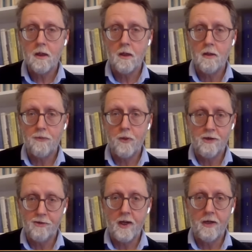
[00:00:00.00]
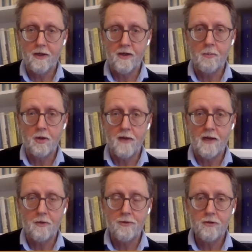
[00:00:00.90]
uh, for Israel on a number of
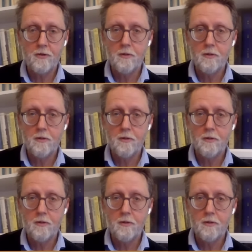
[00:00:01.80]
levels